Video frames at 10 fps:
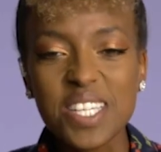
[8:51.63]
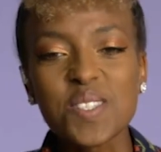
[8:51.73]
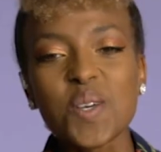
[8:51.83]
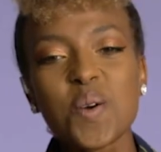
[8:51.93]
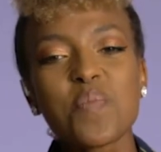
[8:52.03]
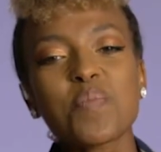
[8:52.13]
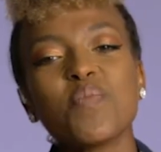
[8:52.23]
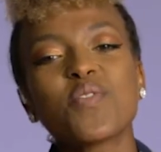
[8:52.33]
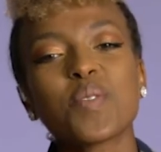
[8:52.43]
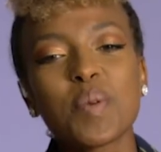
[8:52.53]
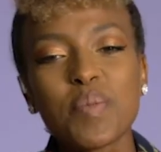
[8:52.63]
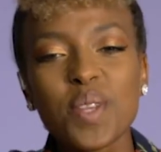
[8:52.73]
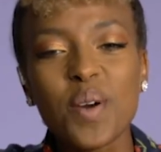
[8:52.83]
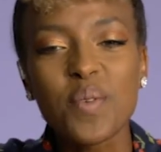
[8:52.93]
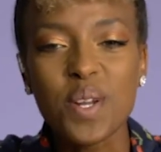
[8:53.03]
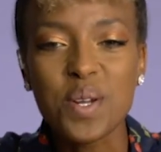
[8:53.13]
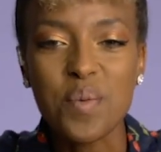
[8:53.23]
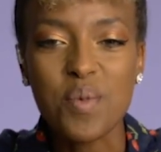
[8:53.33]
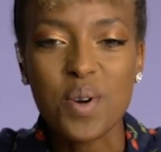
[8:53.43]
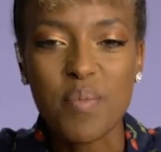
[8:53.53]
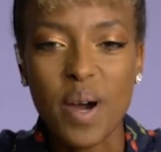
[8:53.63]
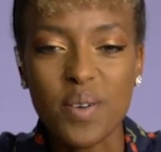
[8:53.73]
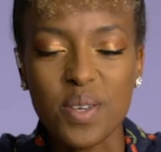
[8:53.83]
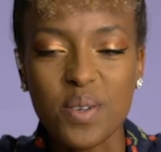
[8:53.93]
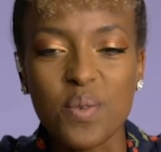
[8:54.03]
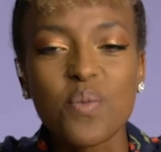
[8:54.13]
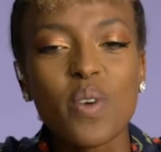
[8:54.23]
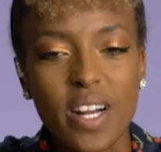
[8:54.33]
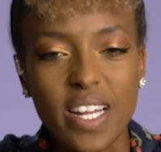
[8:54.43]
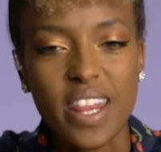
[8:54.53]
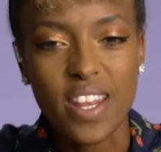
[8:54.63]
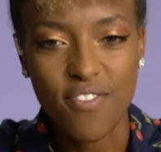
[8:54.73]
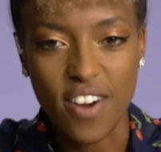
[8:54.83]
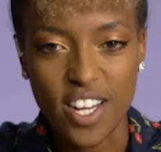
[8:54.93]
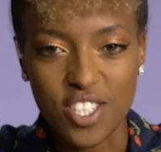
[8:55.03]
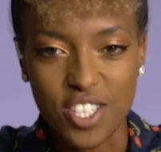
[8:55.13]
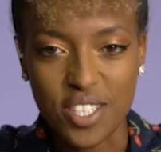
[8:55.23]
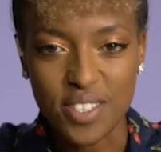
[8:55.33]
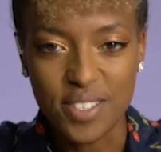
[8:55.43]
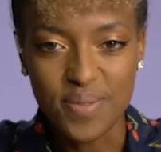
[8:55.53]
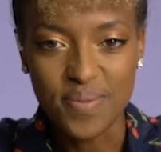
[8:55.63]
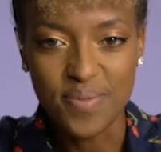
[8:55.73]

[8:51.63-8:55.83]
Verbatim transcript: So, for people that want to know more about you, where can they find you?